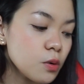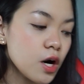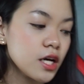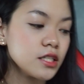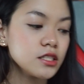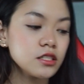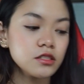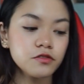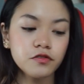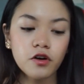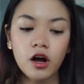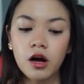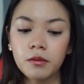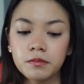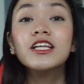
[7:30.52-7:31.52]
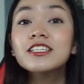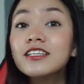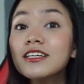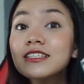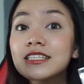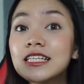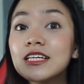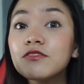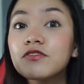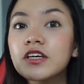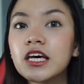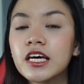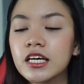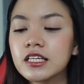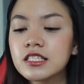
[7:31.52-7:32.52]
ones from, these are Sleeve
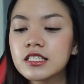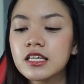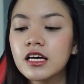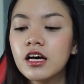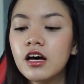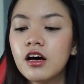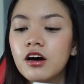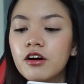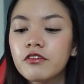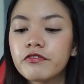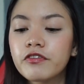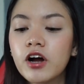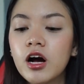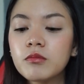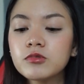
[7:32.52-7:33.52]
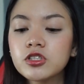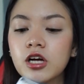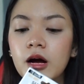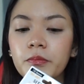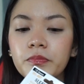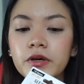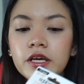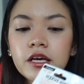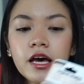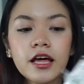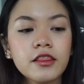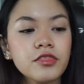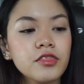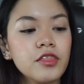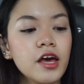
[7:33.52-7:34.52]
Kings from SHOPEE,
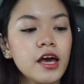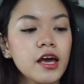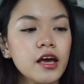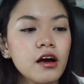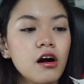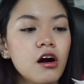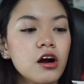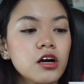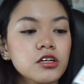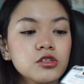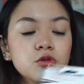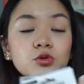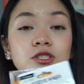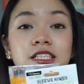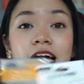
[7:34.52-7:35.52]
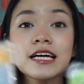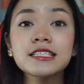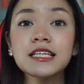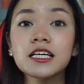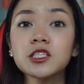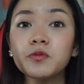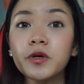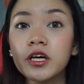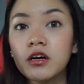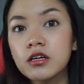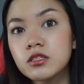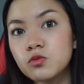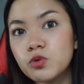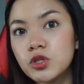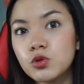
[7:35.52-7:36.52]
and they are two sizes because
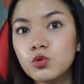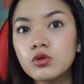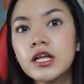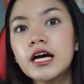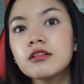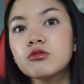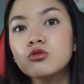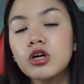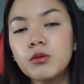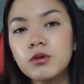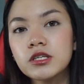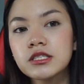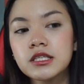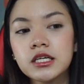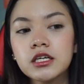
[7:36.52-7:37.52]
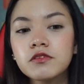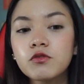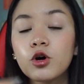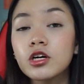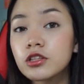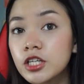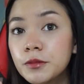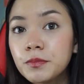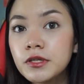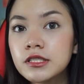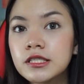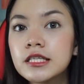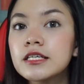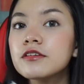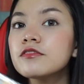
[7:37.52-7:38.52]
we do like to double sleeve or triple
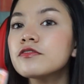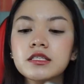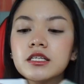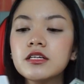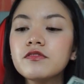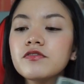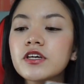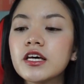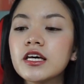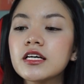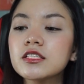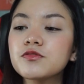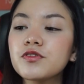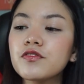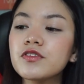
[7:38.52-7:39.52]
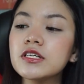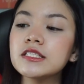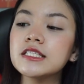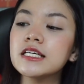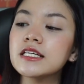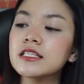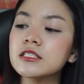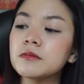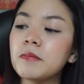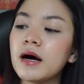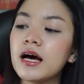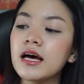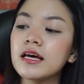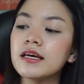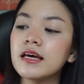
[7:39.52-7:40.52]
sleeve. Sleeve Kings 56
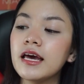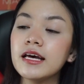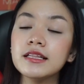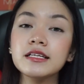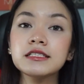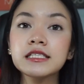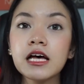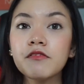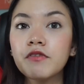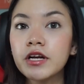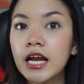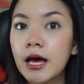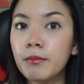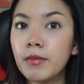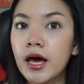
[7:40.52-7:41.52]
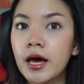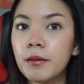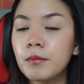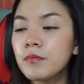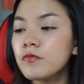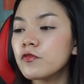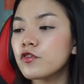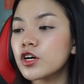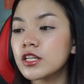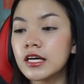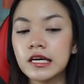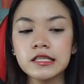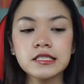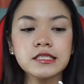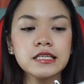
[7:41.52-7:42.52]
by 87 mm for the
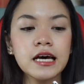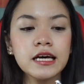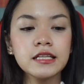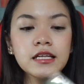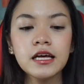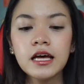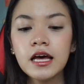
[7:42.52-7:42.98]
inside,